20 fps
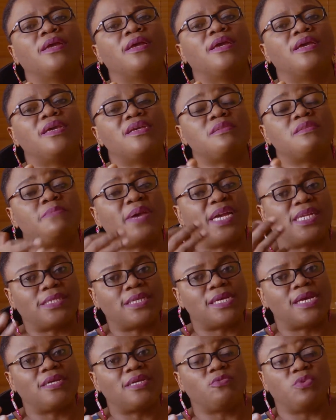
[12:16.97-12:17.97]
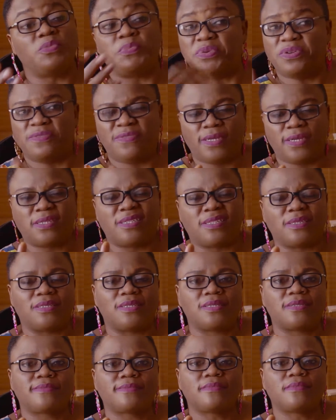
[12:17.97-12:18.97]
it's better you prevent
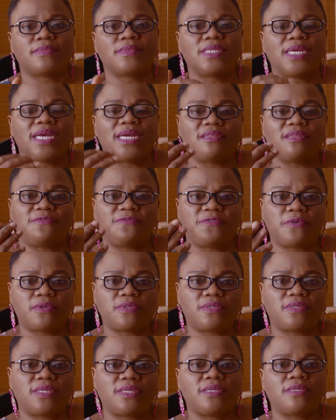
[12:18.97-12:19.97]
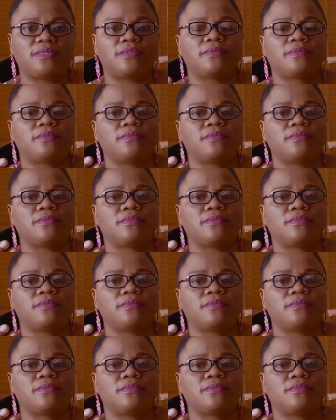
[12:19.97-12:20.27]
it. And the first thing